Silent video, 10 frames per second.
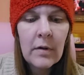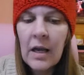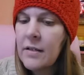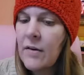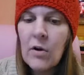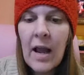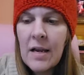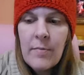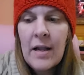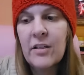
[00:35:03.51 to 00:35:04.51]
I never
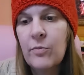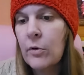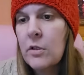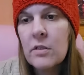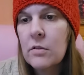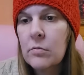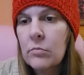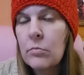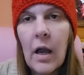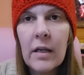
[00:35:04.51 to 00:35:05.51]
had a bad experience
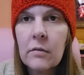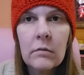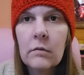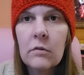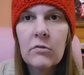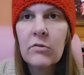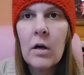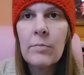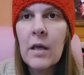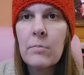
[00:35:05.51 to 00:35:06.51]
buying
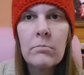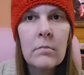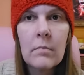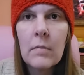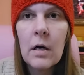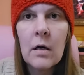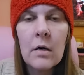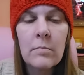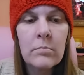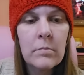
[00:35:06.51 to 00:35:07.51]
from them.
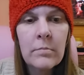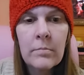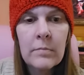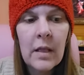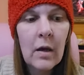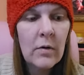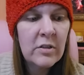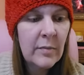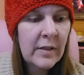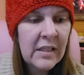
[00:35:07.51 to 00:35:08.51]
Um, they always
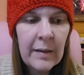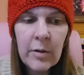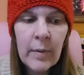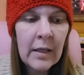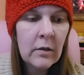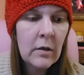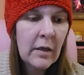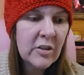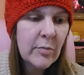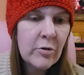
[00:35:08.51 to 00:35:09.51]
ship in a timely manner.
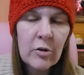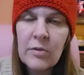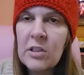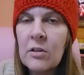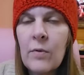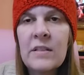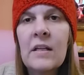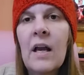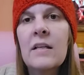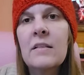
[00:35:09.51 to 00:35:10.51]
Customer service is always
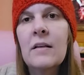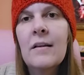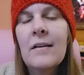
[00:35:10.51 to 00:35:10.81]
nice.